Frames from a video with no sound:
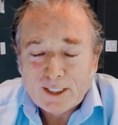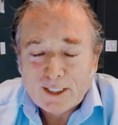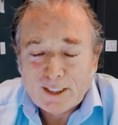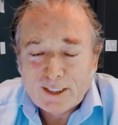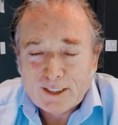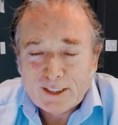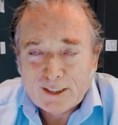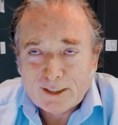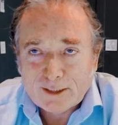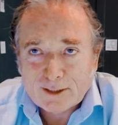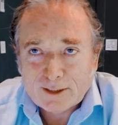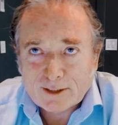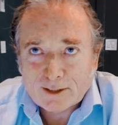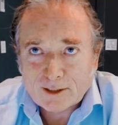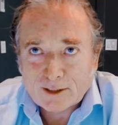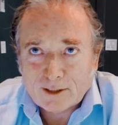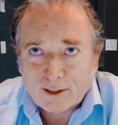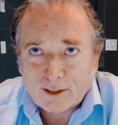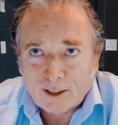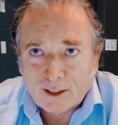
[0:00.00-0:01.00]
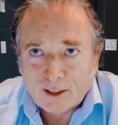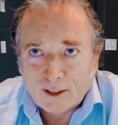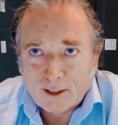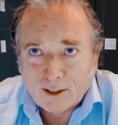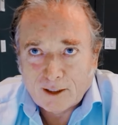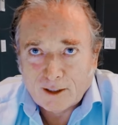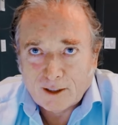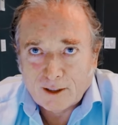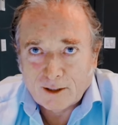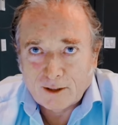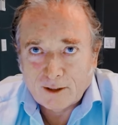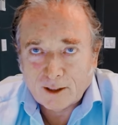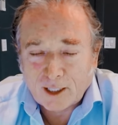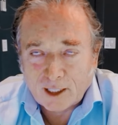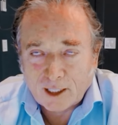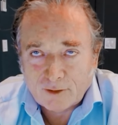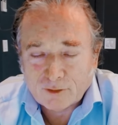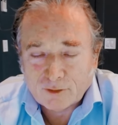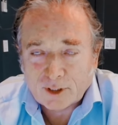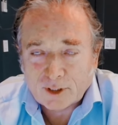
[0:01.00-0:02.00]
is the
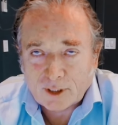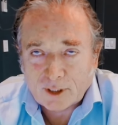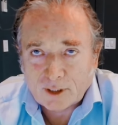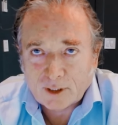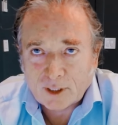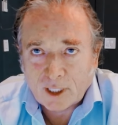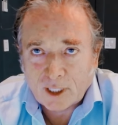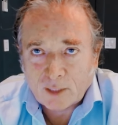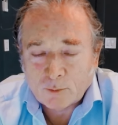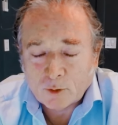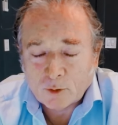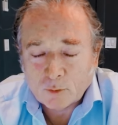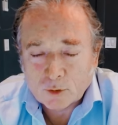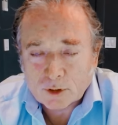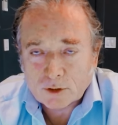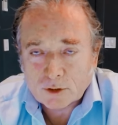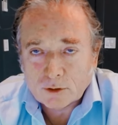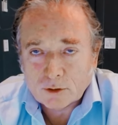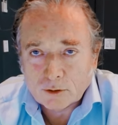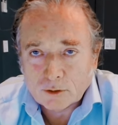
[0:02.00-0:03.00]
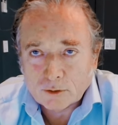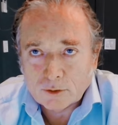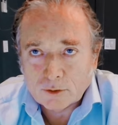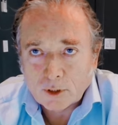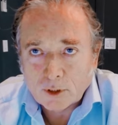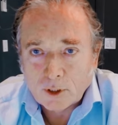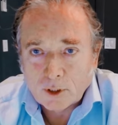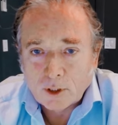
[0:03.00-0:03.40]
kind of a thing that I'm always told,